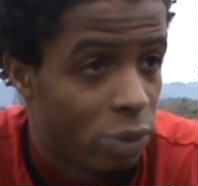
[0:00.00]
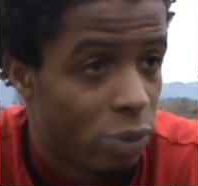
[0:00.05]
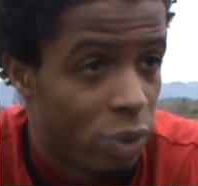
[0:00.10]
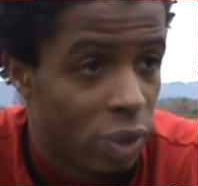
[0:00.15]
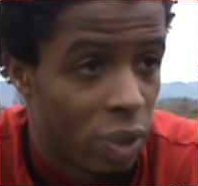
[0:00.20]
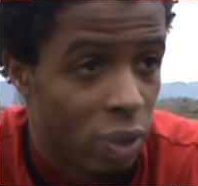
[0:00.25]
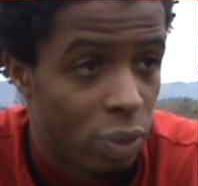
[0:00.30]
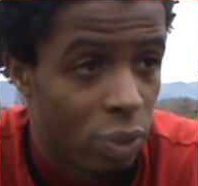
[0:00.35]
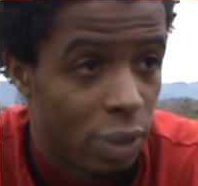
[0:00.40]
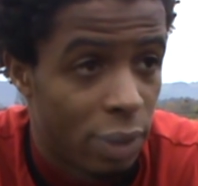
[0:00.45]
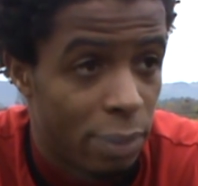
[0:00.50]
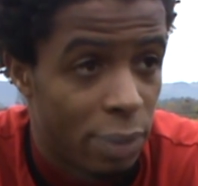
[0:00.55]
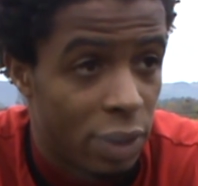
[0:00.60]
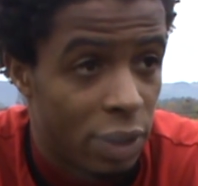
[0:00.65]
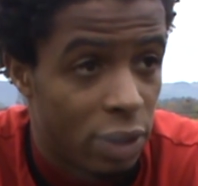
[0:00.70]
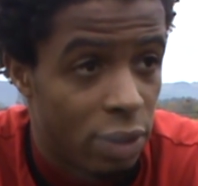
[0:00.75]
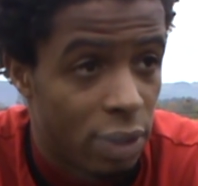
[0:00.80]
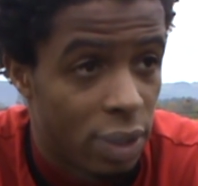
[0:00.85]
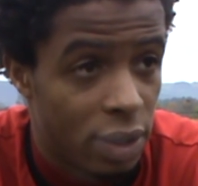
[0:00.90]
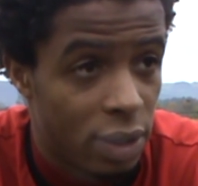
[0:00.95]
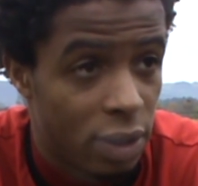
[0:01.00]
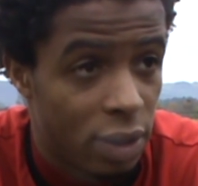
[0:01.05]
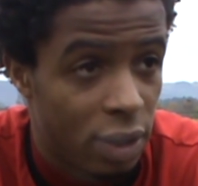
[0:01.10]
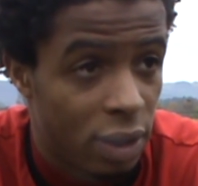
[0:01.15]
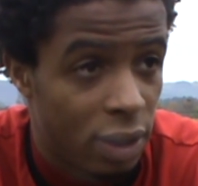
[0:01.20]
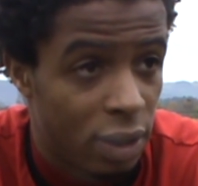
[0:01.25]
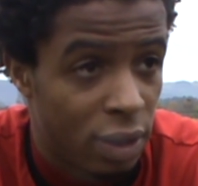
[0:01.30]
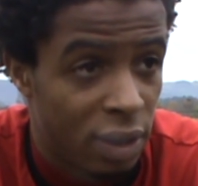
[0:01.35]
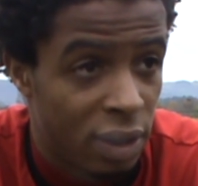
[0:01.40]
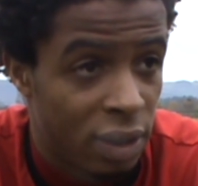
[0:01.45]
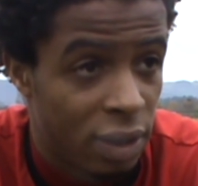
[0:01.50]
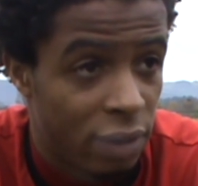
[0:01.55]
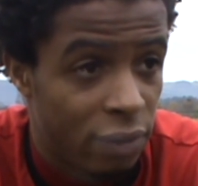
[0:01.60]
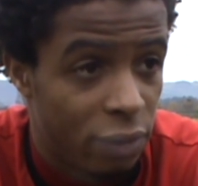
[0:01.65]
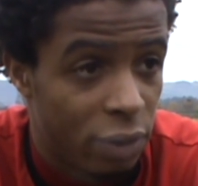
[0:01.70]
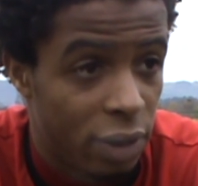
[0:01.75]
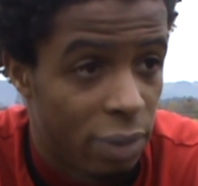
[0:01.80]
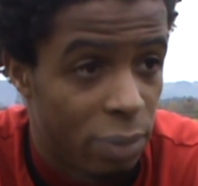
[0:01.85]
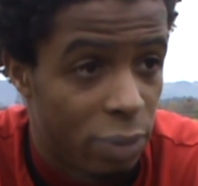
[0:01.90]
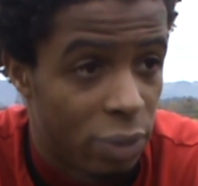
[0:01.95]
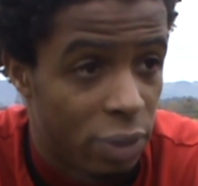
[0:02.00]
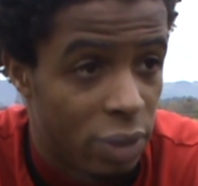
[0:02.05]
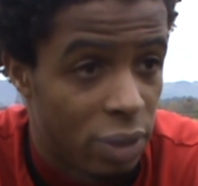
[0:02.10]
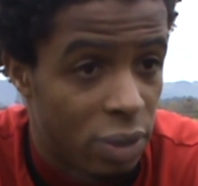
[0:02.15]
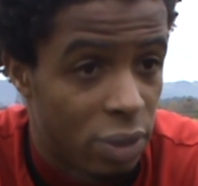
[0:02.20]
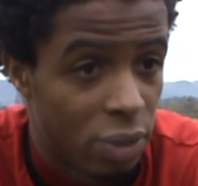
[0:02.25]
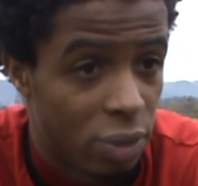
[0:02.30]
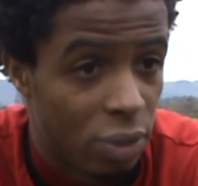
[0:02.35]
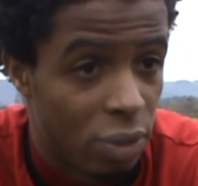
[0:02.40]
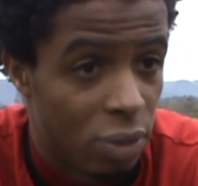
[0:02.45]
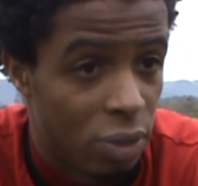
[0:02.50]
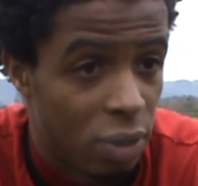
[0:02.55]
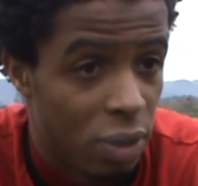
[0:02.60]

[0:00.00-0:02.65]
We can only be interested in, in the three points. So